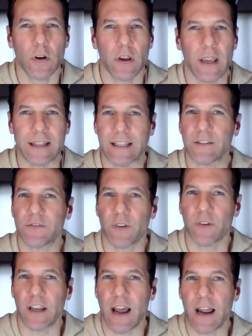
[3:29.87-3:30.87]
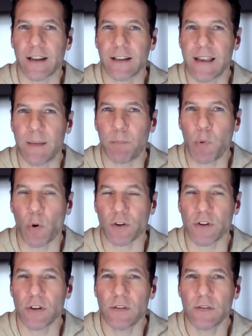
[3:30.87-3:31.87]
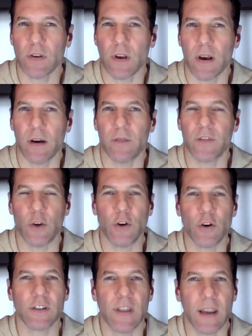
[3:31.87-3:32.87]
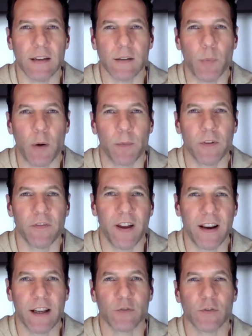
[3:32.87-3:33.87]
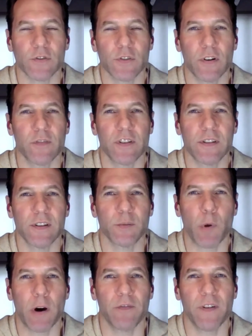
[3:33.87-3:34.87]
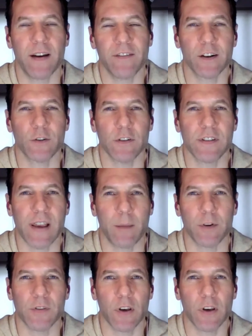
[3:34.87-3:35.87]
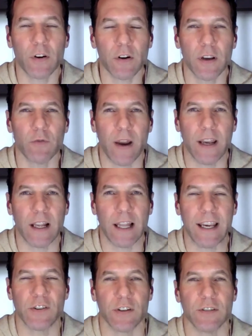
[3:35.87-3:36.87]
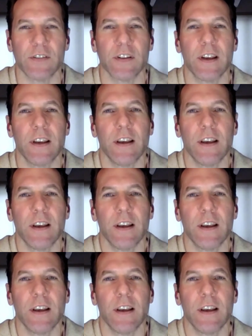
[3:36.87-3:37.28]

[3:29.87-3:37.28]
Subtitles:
at least for the non-exempt portions, of the New York State Department of Financial Services Part 500 Cybersecurity Regulations.